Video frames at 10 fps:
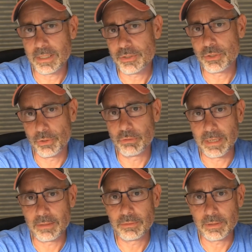has turned
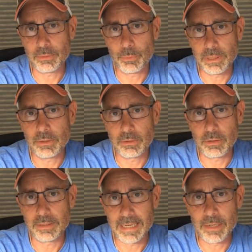around and we are
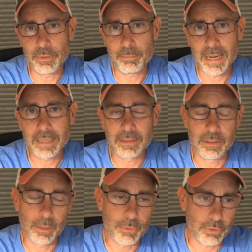now back in an
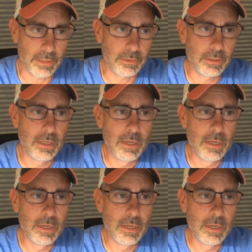uptrend.